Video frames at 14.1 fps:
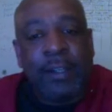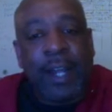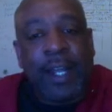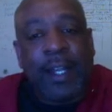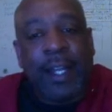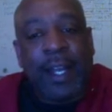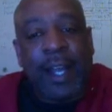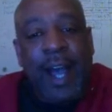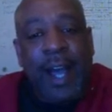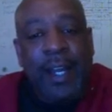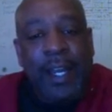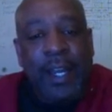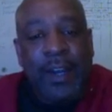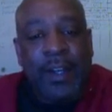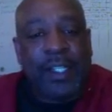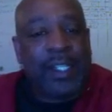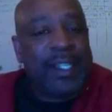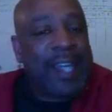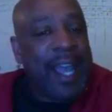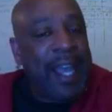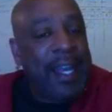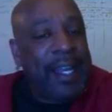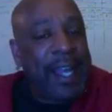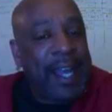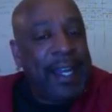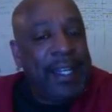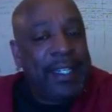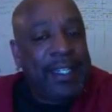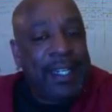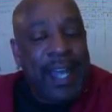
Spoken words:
they click on here. It says get instant